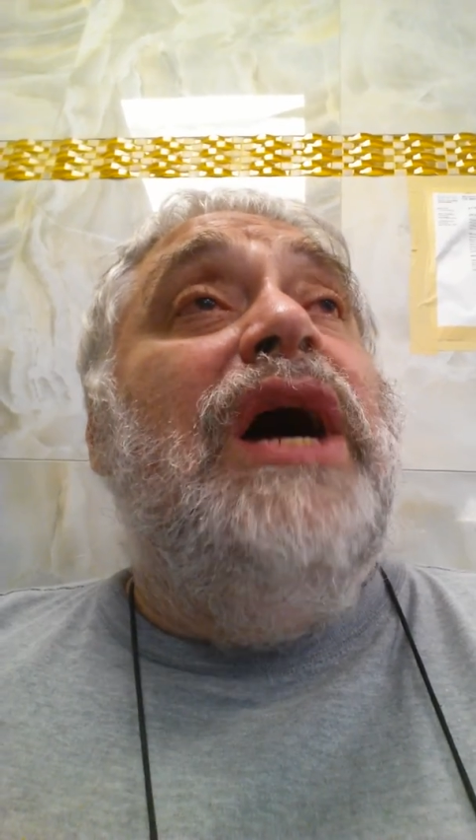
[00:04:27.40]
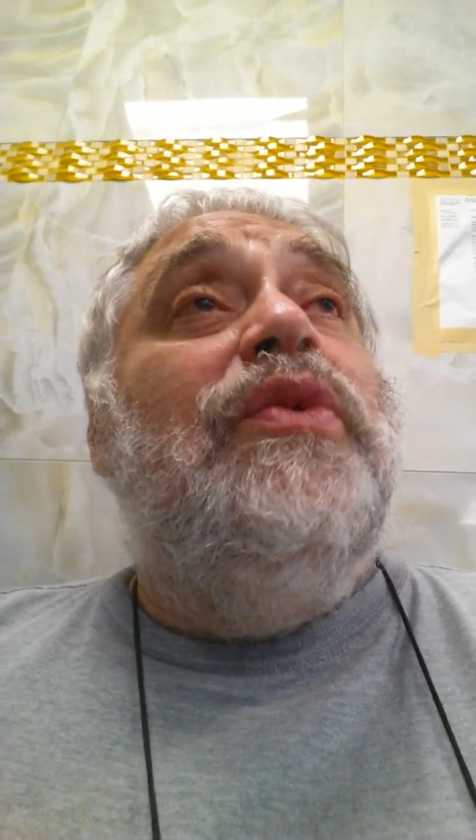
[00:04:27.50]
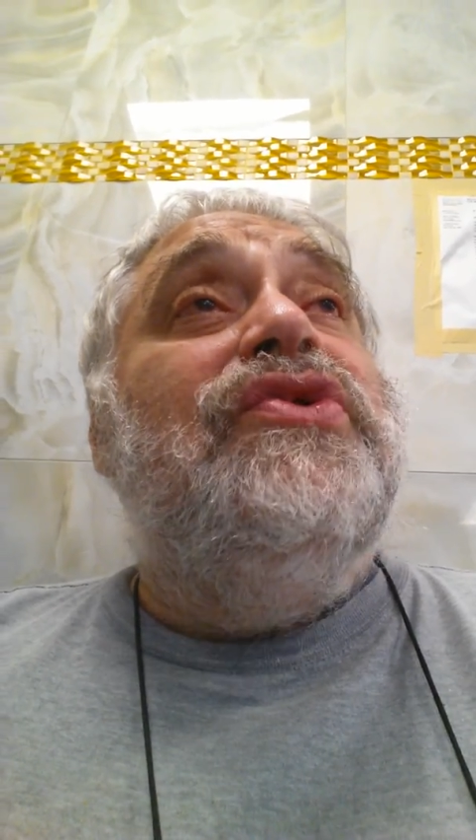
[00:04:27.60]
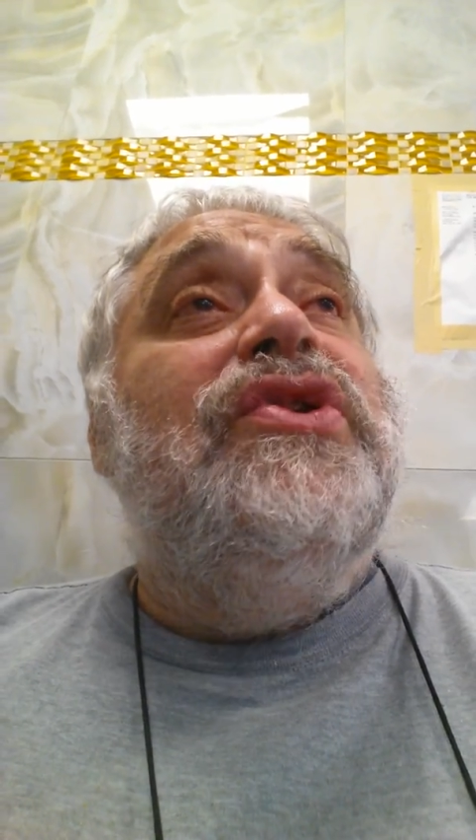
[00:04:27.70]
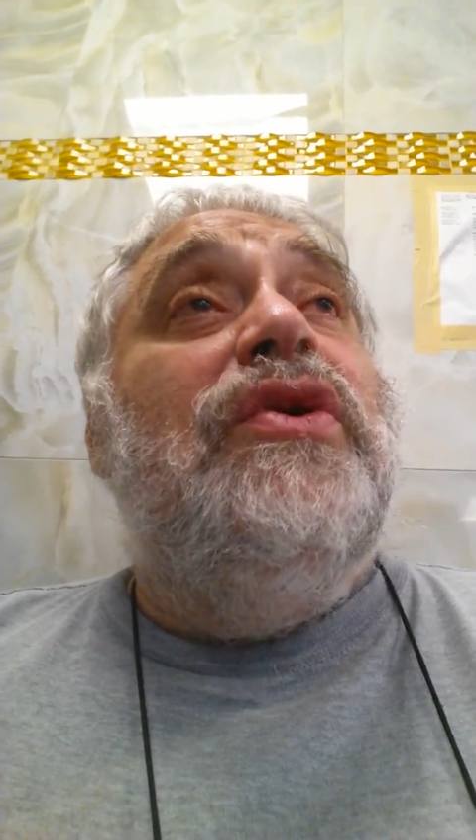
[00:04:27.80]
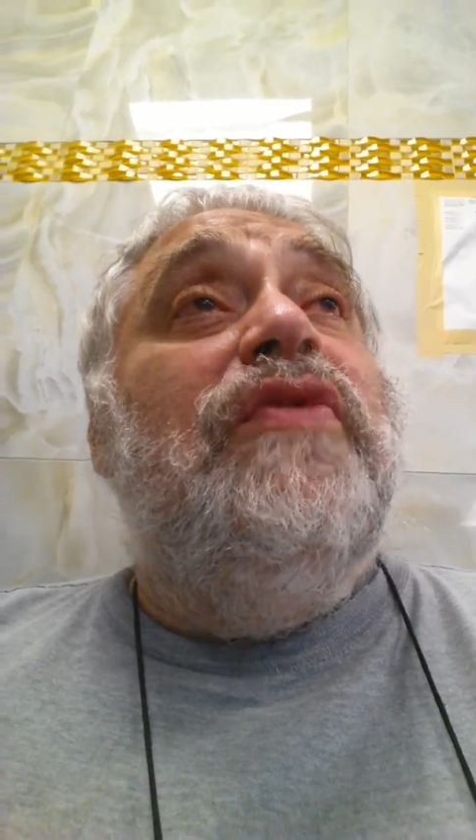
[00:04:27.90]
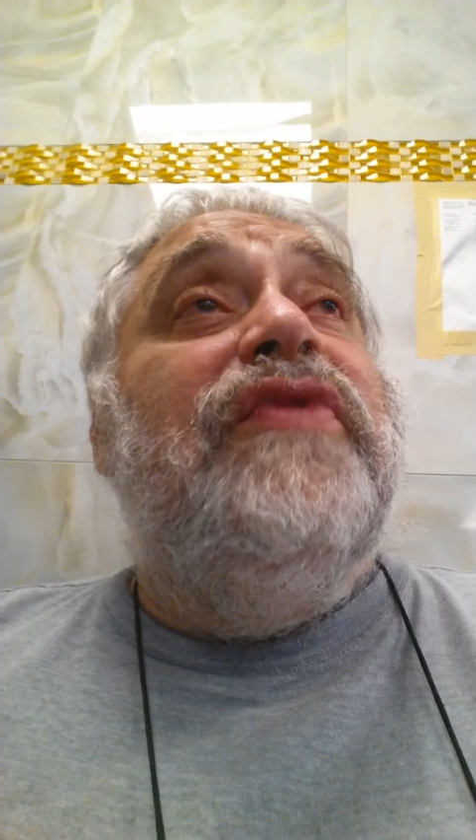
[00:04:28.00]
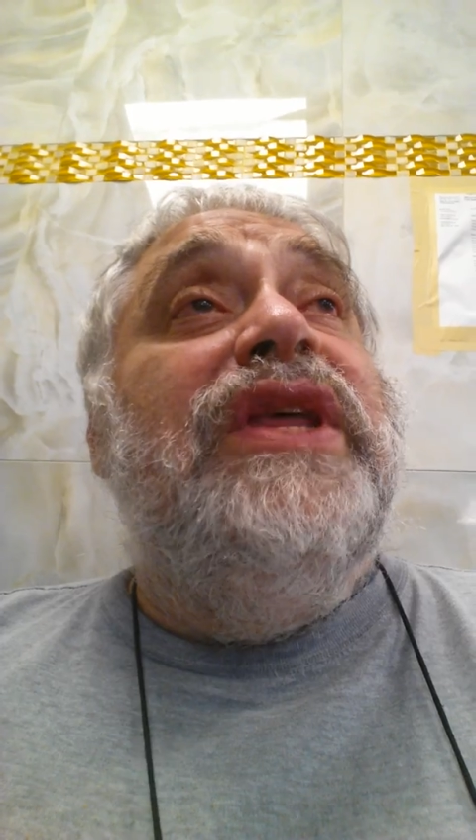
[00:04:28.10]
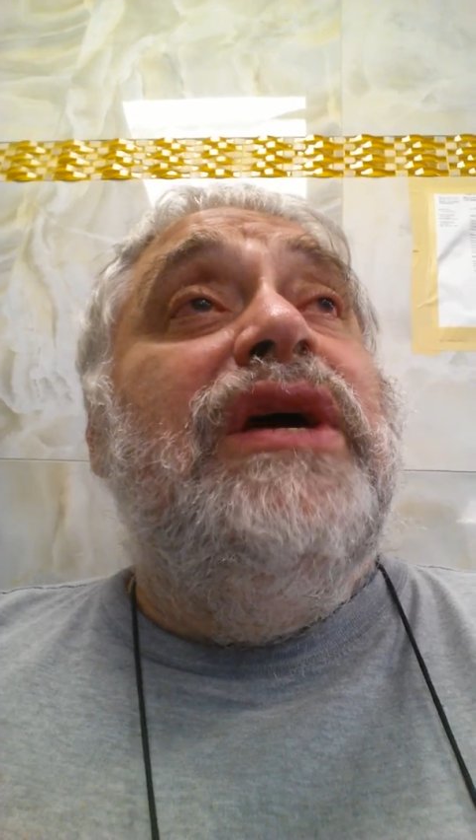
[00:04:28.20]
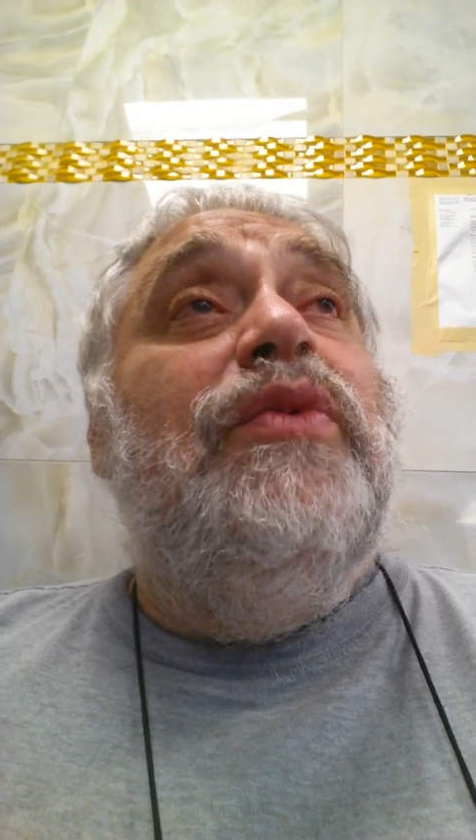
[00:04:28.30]
How was it
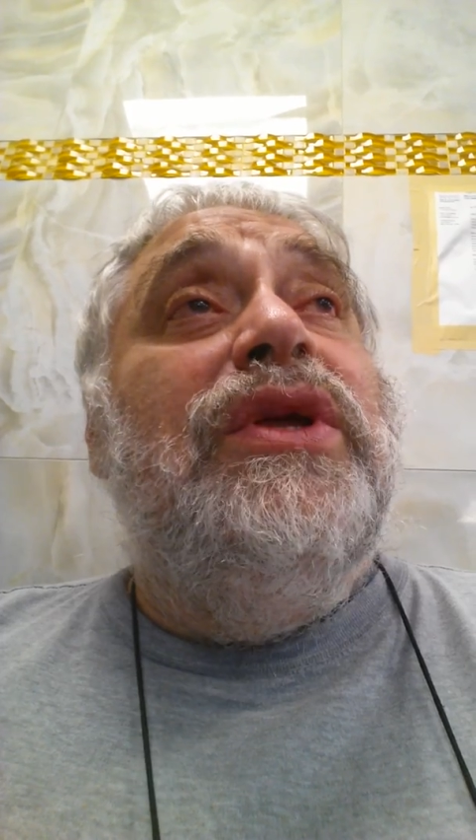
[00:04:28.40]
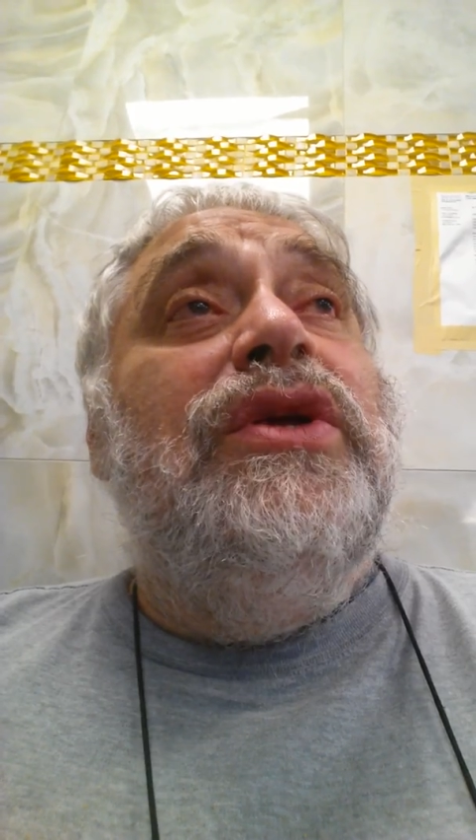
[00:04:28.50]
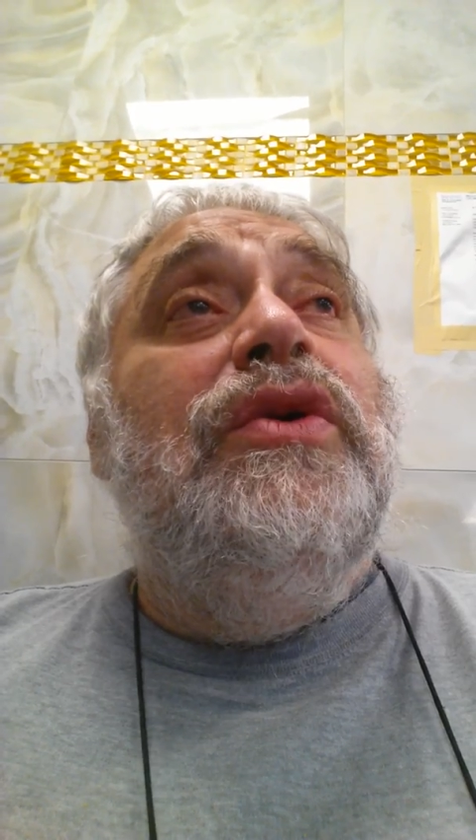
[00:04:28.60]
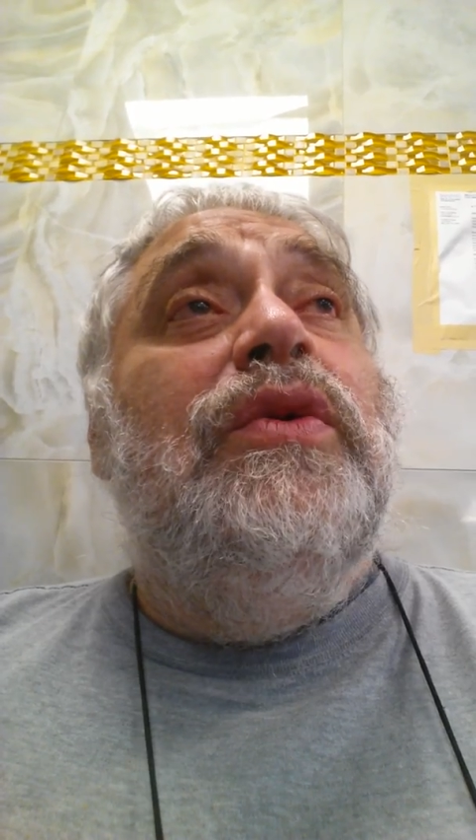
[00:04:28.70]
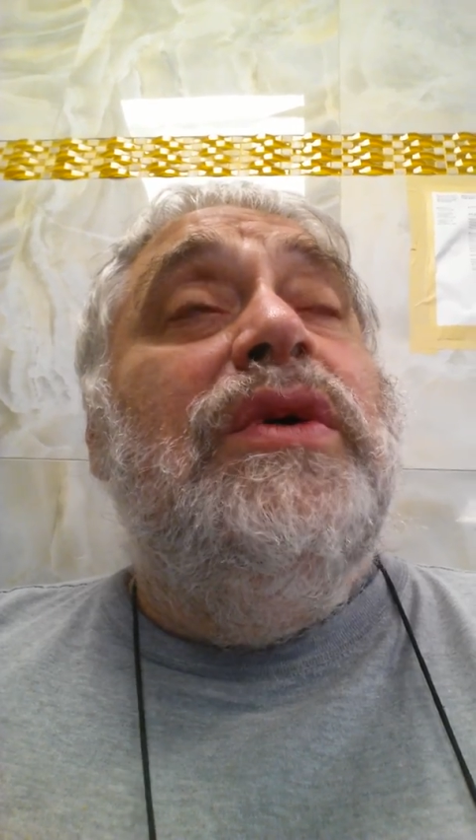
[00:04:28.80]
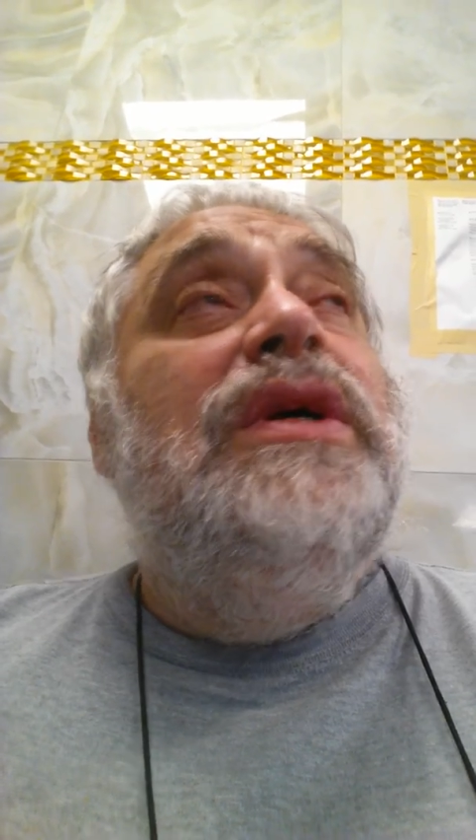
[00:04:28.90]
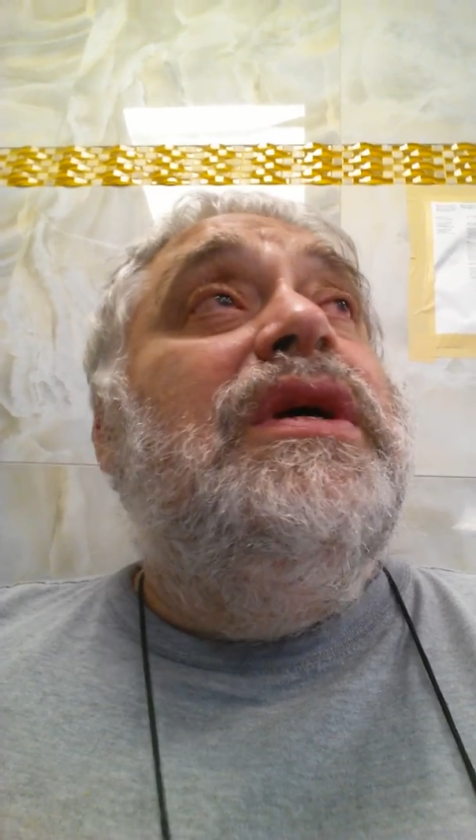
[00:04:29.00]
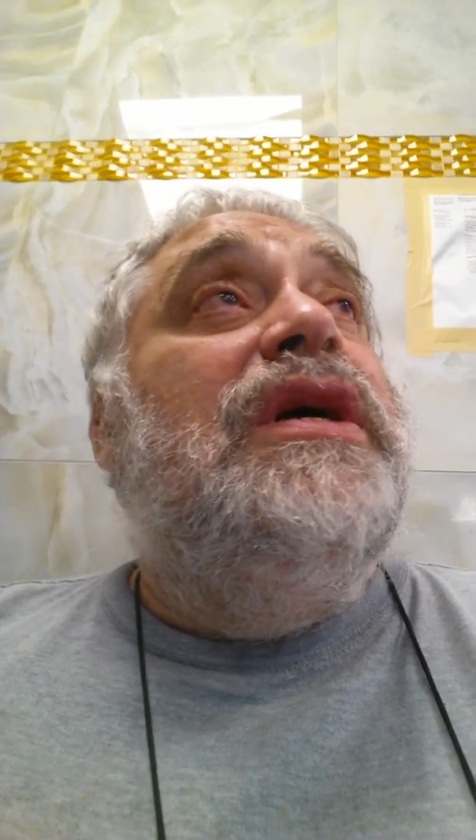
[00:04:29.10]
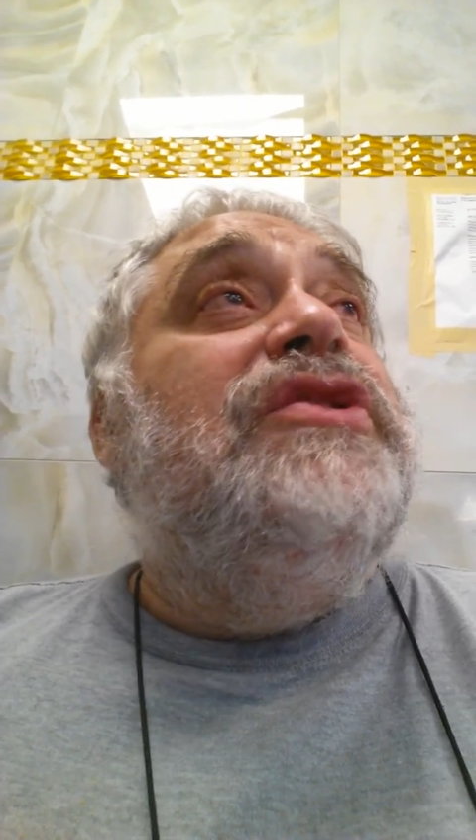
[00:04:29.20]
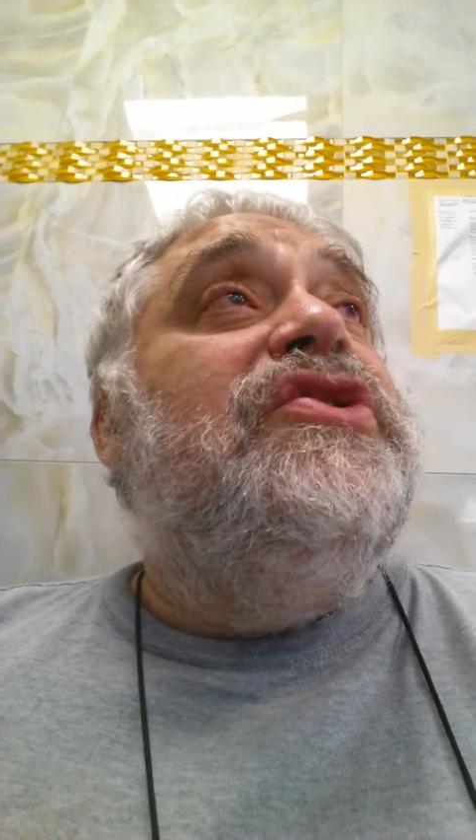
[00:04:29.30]
over there with you?
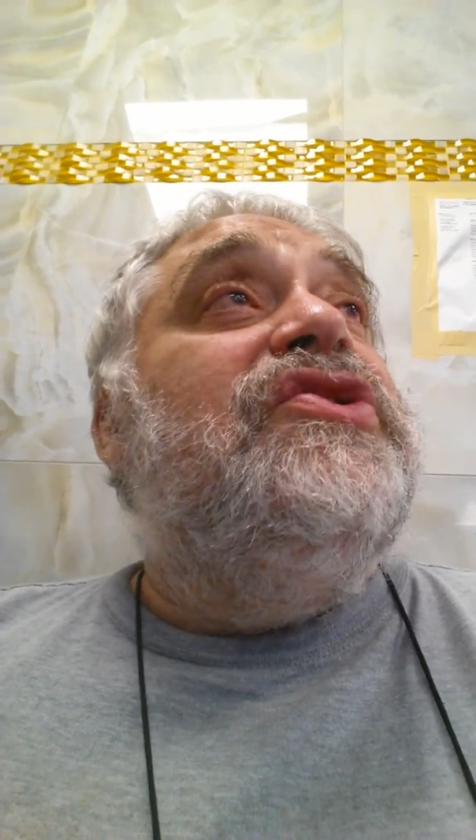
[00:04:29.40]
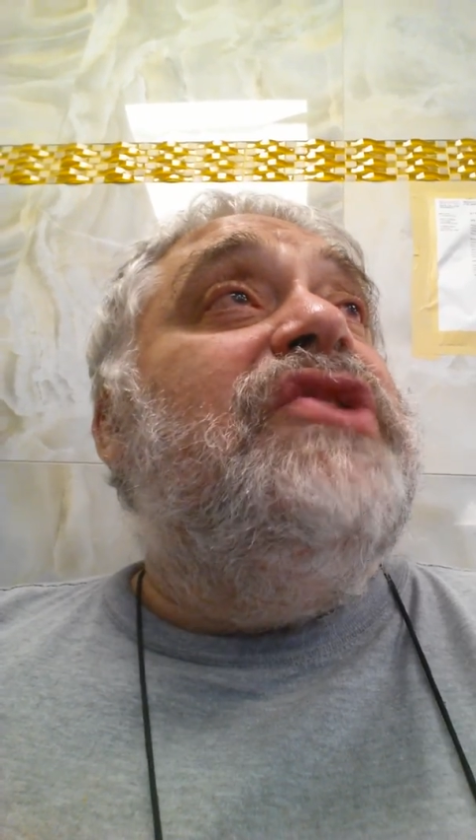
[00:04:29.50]
And she